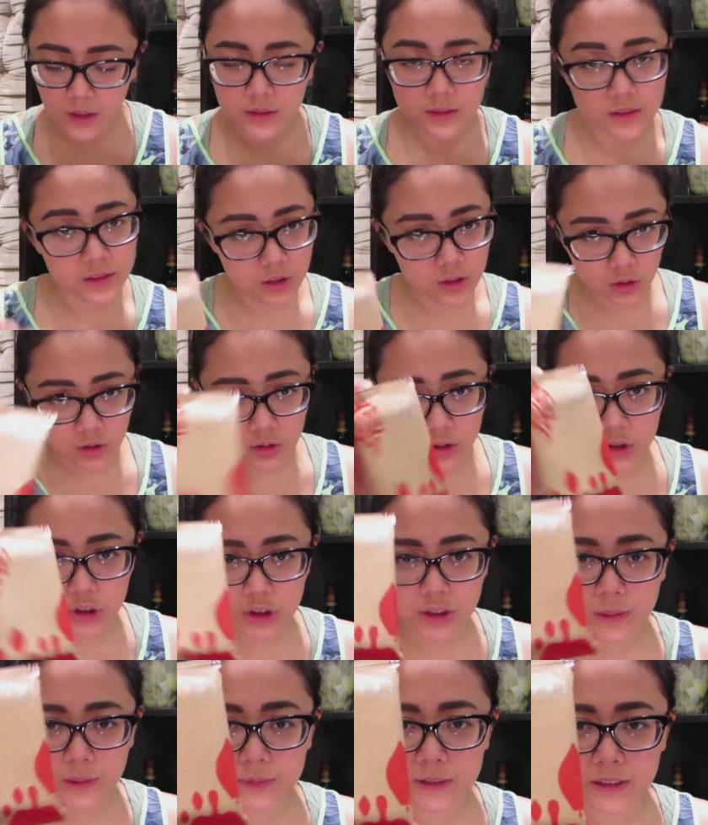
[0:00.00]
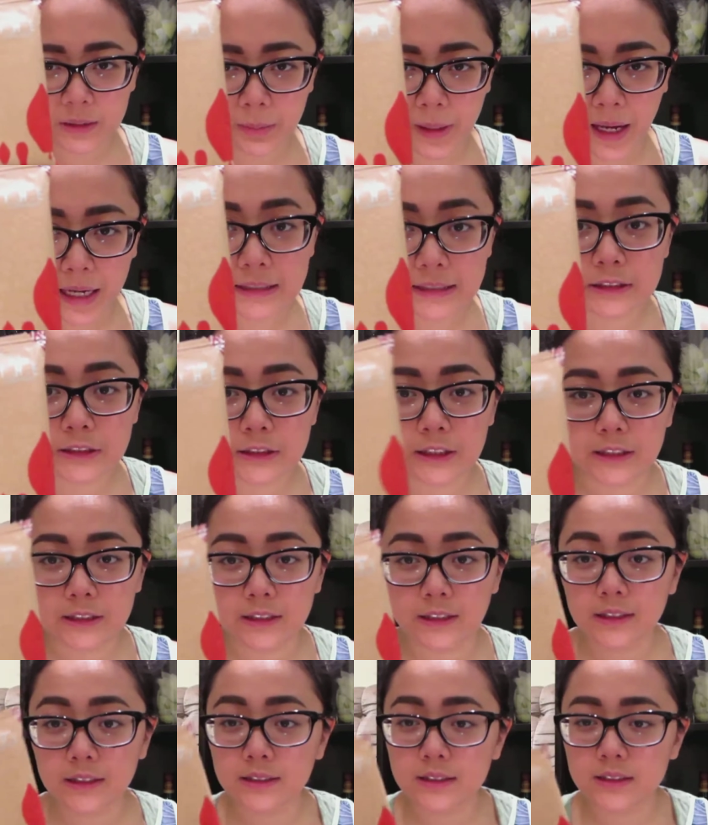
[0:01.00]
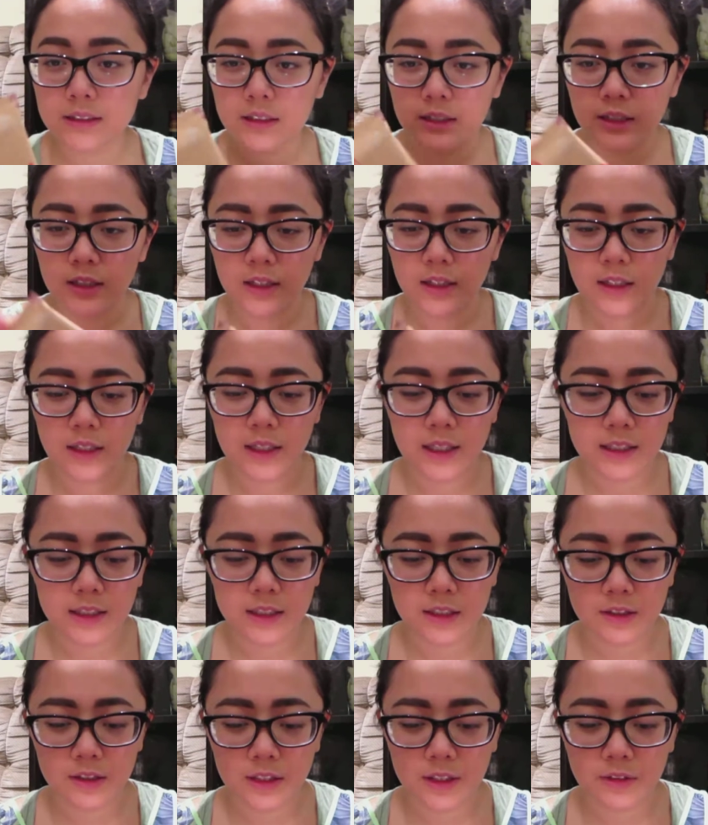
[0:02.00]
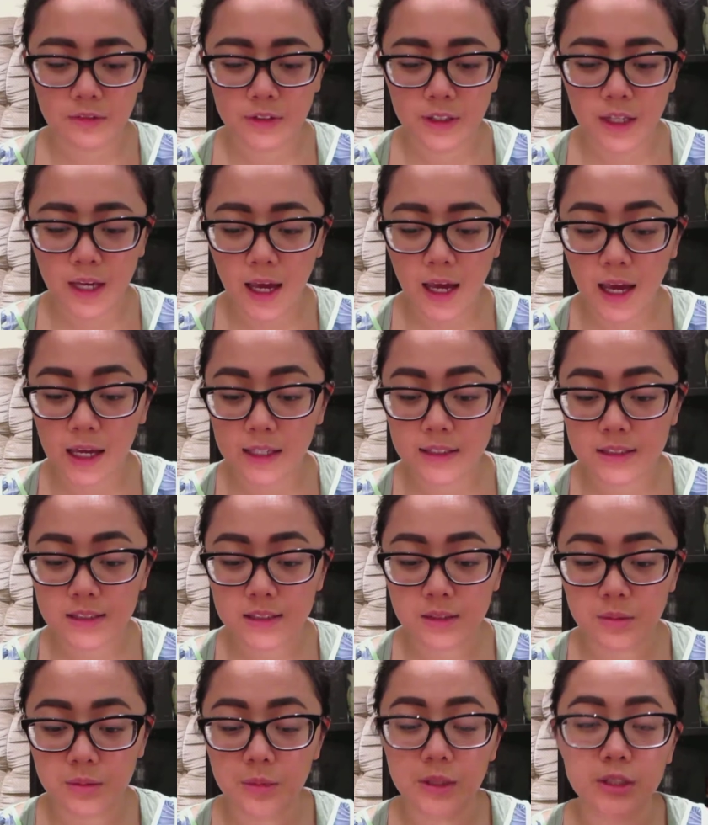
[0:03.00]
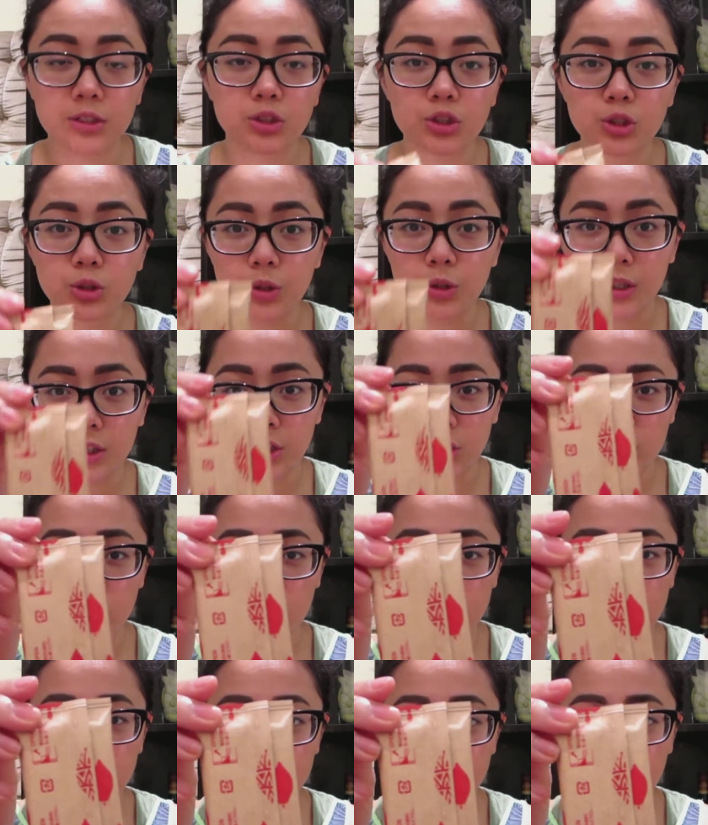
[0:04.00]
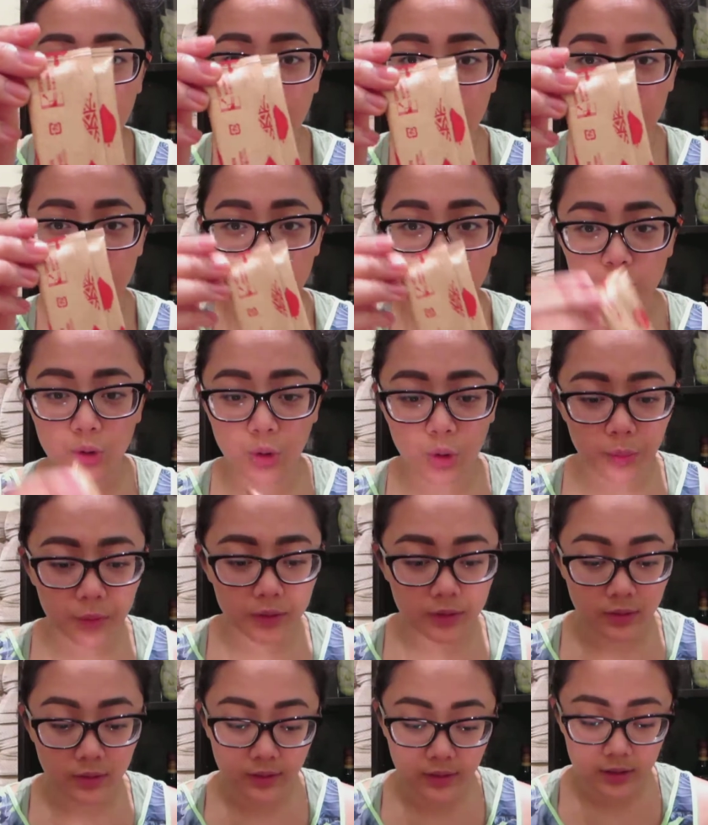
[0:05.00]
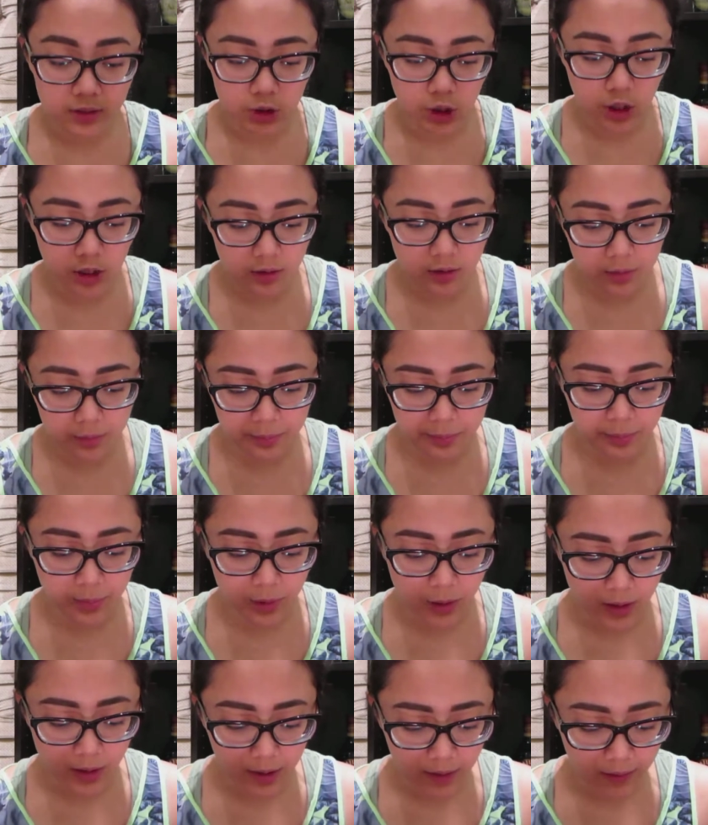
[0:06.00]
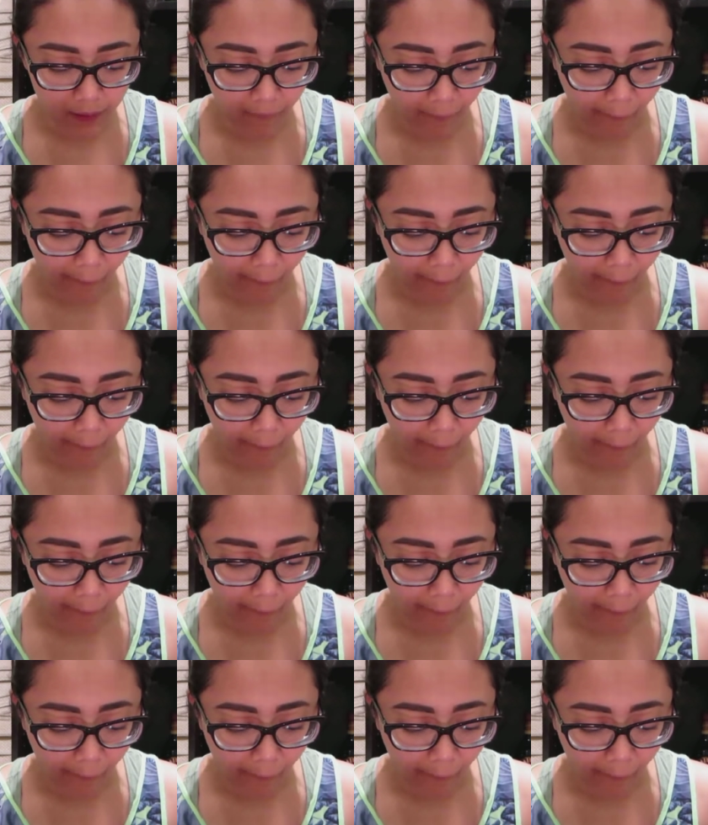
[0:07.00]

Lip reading: So it just comes in a package like this, and it even has some instructions on how to open the chocolate bar.